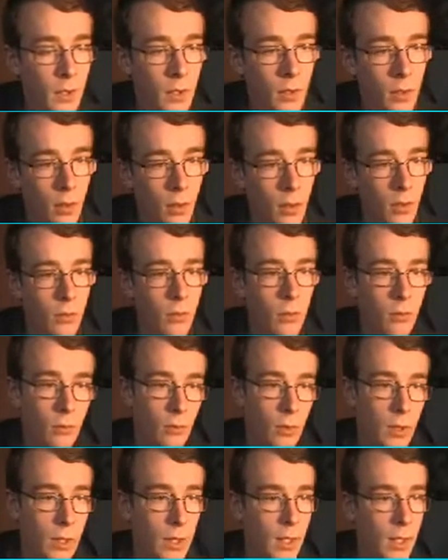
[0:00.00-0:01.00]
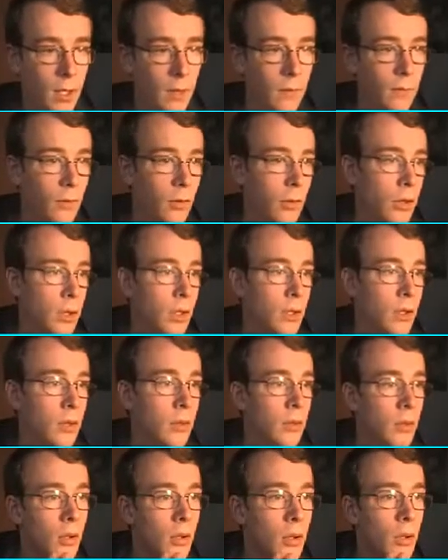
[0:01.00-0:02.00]
Because we are fucking
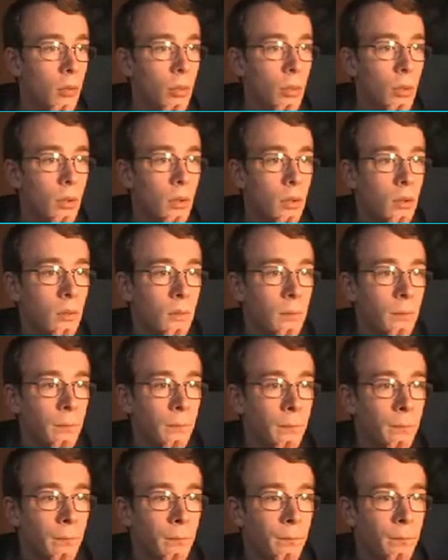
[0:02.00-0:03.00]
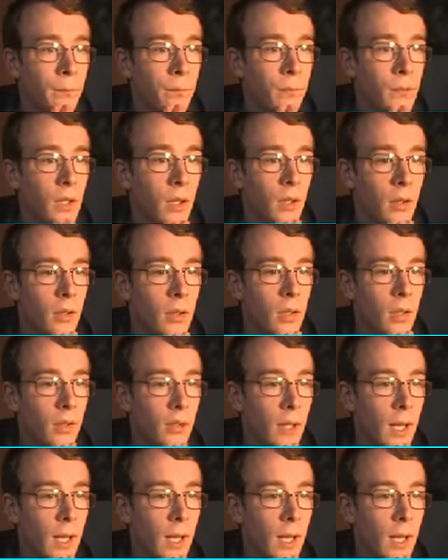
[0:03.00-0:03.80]
you up. Oh, look at